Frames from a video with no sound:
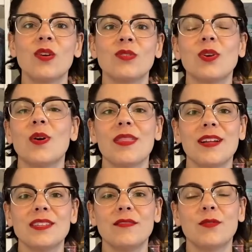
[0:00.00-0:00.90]
So
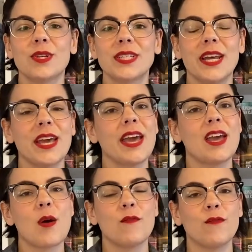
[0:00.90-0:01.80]
that's it for
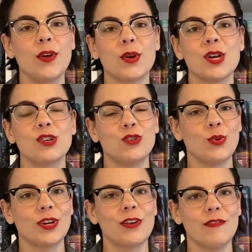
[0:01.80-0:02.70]
today, a very
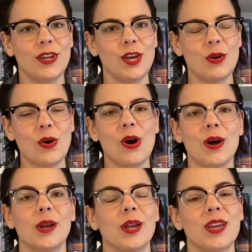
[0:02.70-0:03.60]
short video
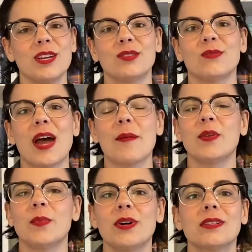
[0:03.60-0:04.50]
on case
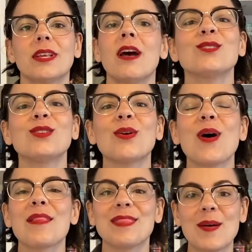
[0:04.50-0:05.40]
wrapped books.
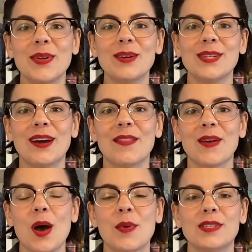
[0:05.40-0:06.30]
So let me know down in the
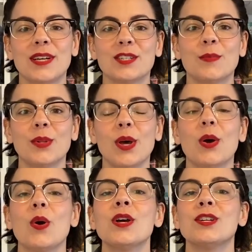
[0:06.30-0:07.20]
comment section
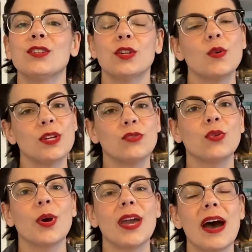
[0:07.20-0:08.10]
below, do you
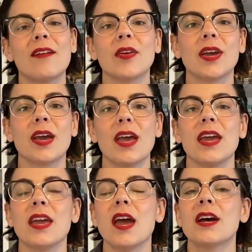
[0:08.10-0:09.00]
enjoy having
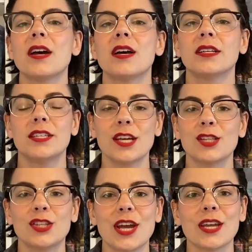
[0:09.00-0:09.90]
a
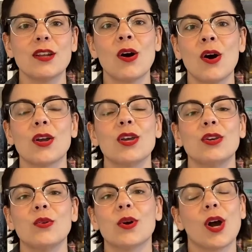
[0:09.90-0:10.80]
dust jacket on
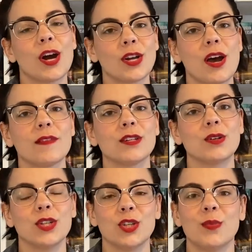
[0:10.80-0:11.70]
your hardcovers
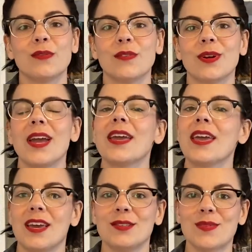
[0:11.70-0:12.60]
or do you prefer a
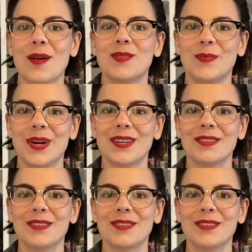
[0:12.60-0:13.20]
case wrapped book?